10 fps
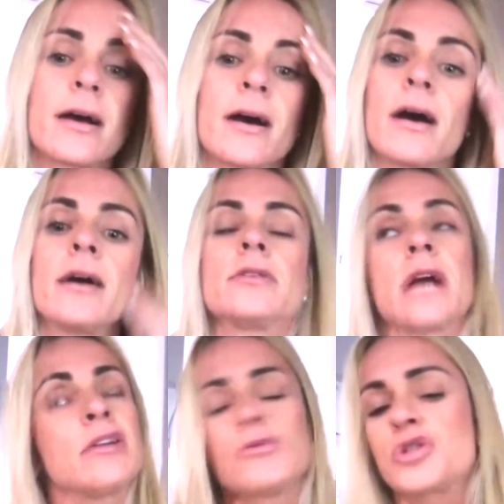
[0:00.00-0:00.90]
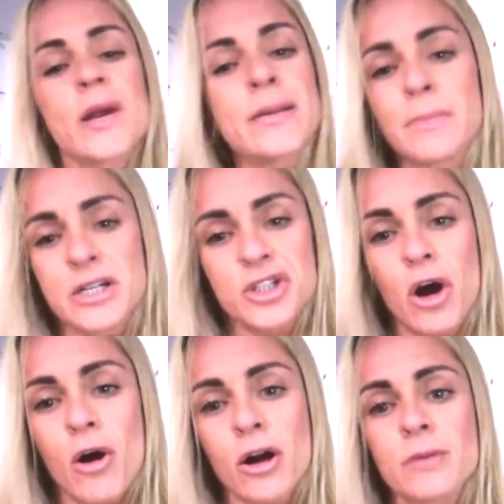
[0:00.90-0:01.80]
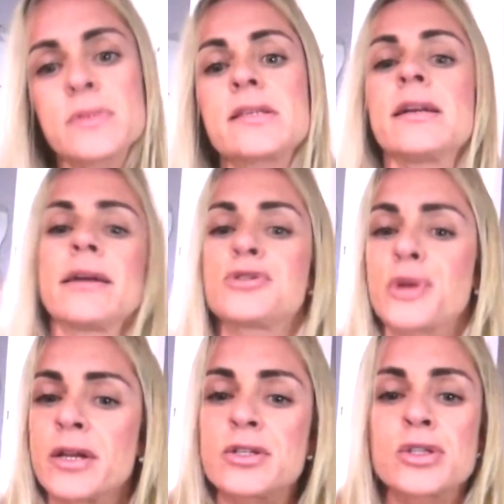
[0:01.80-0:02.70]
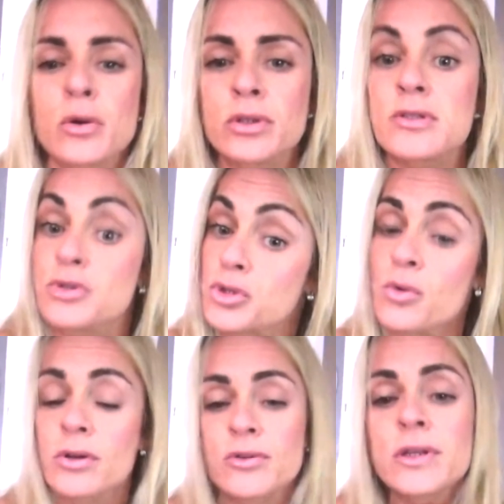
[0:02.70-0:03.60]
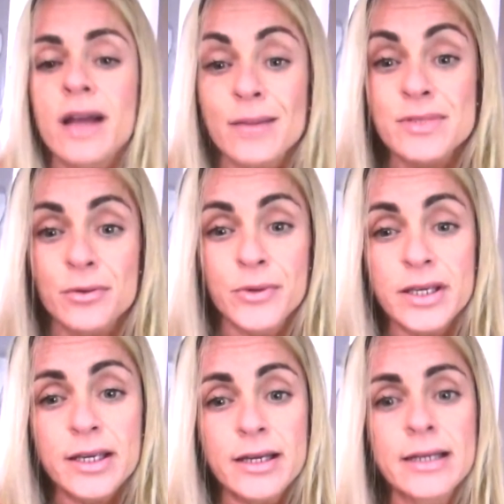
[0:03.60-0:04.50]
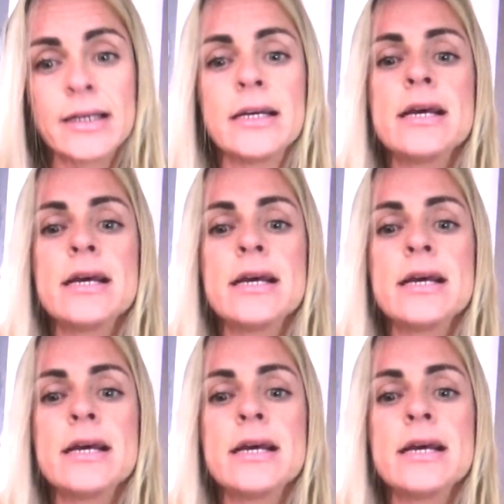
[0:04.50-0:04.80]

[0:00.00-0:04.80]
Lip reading: I don't train much arms and I train shoulders 2 or 3 times a week.